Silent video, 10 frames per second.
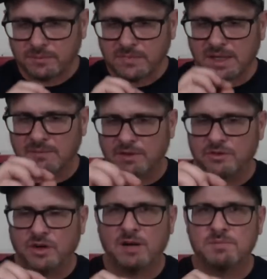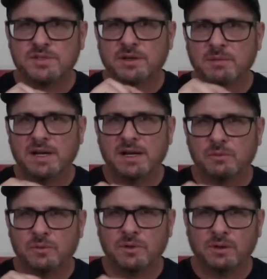If the drops are coming out
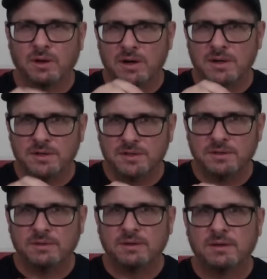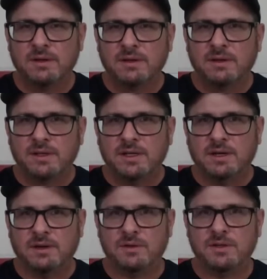real large, you
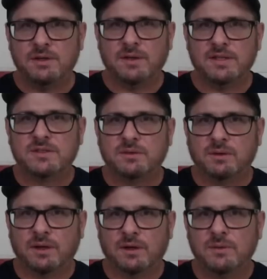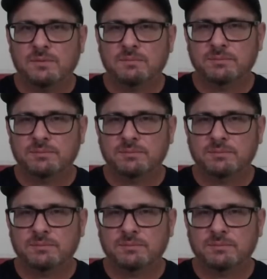know, you know that's too low.